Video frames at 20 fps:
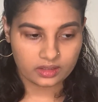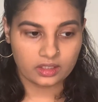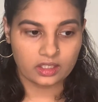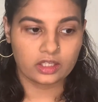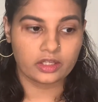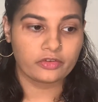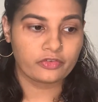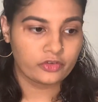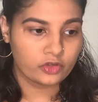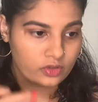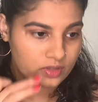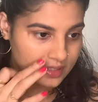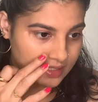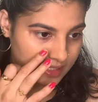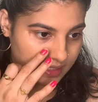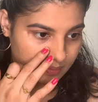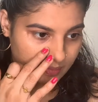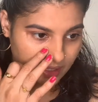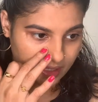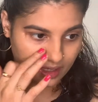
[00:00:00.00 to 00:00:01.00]
if you
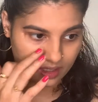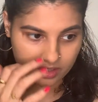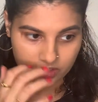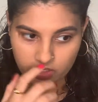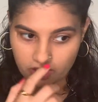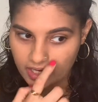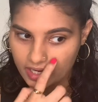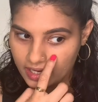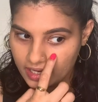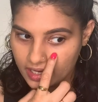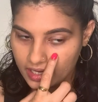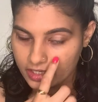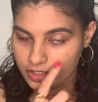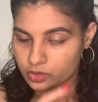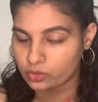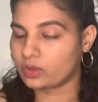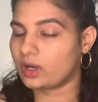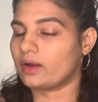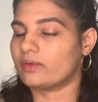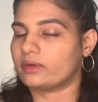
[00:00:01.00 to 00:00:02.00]
see my under eye, I
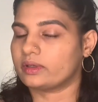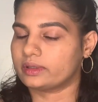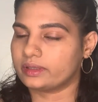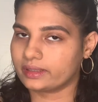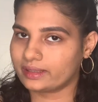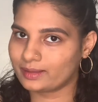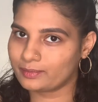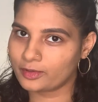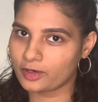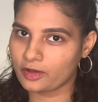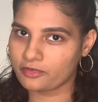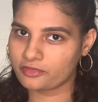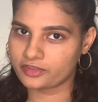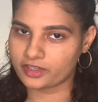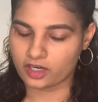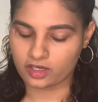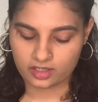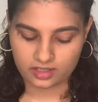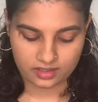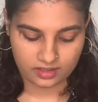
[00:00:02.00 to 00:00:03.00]
do have a little bit of
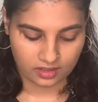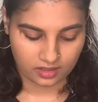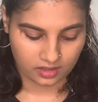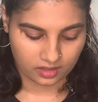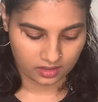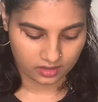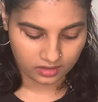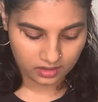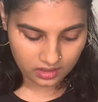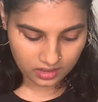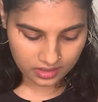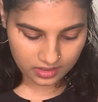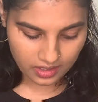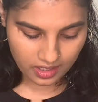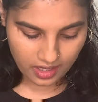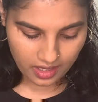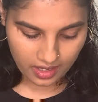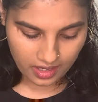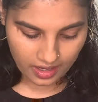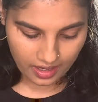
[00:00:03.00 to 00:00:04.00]
dark circles.
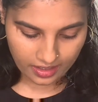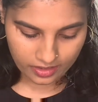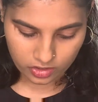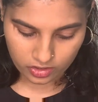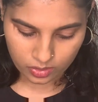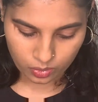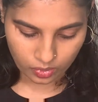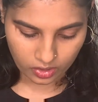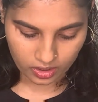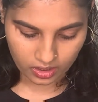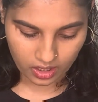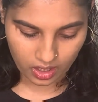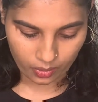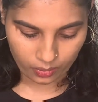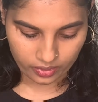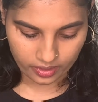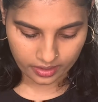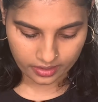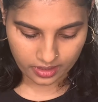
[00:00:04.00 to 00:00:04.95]
I just want to cover it